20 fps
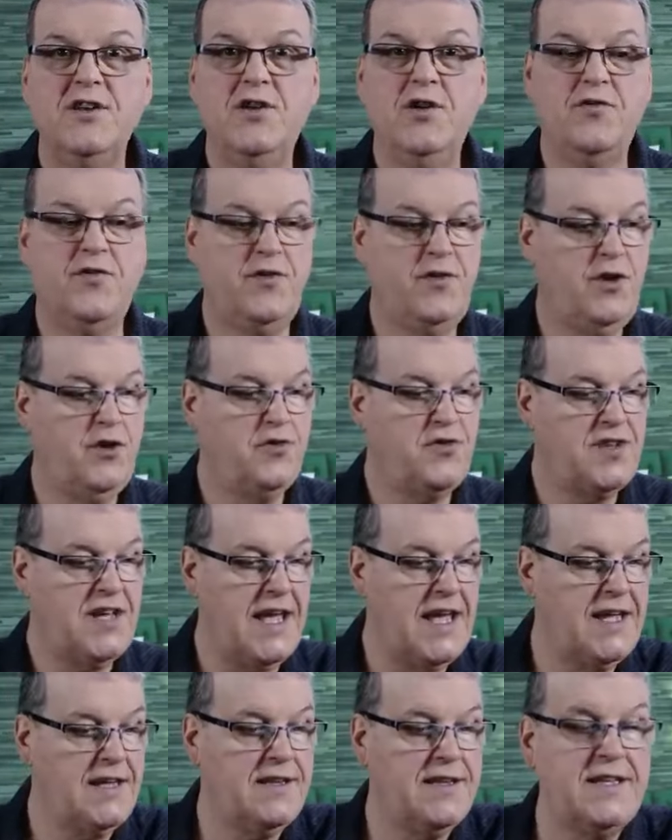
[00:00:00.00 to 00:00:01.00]
you
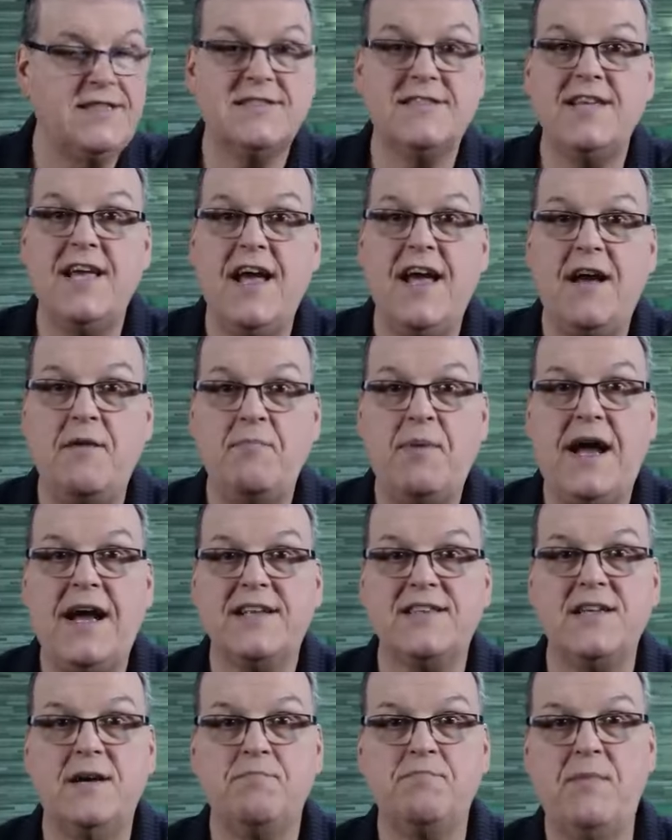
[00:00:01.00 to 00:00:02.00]
take, let's say I
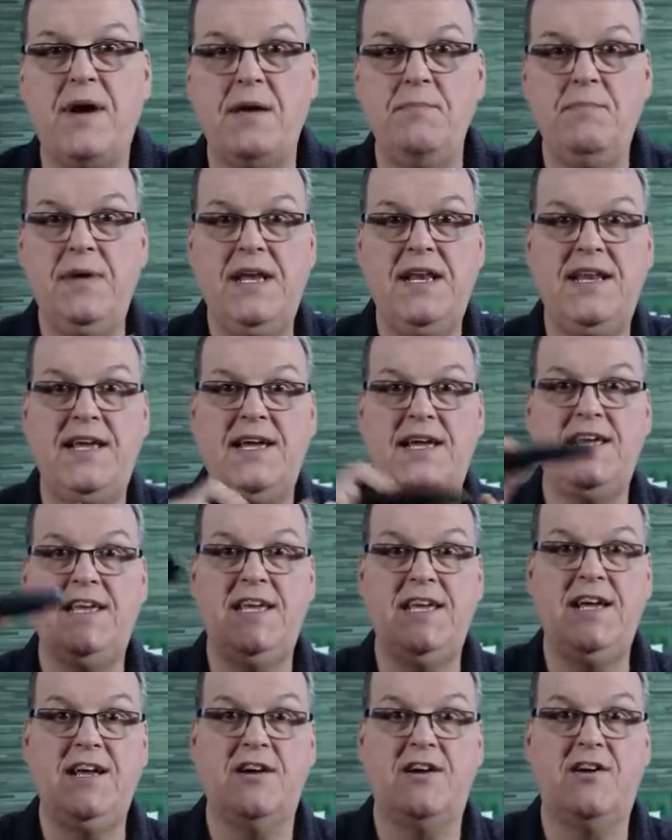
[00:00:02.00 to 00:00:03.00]
backed up my media
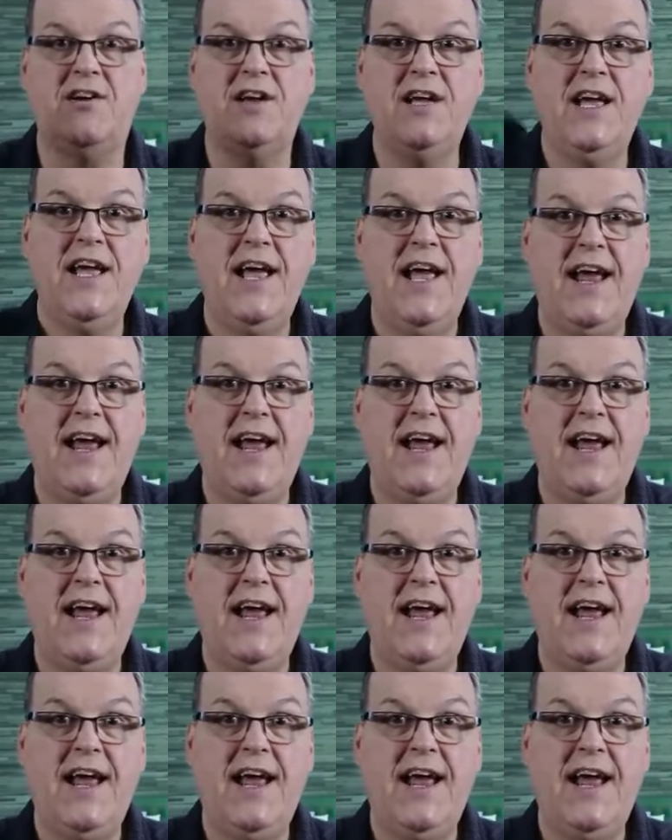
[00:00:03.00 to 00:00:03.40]
here